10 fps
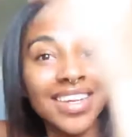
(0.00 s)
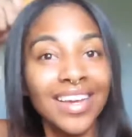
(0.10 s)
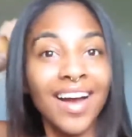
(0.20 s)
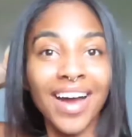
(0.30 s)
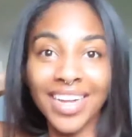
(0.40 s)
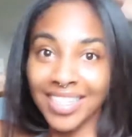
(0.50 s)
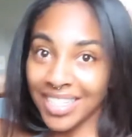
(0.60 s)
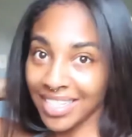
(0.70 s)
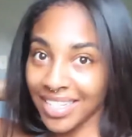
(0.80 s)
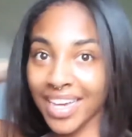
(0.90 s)
y'all, I
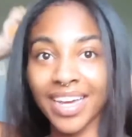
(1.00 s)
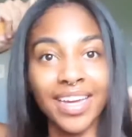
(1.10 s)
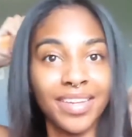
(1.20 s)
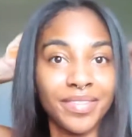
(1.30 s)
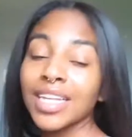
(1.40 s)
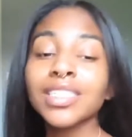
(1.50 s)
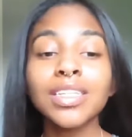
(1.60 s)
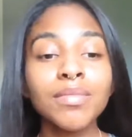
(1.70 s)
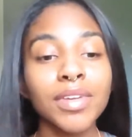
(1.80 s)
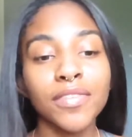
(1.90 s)
did that. It took me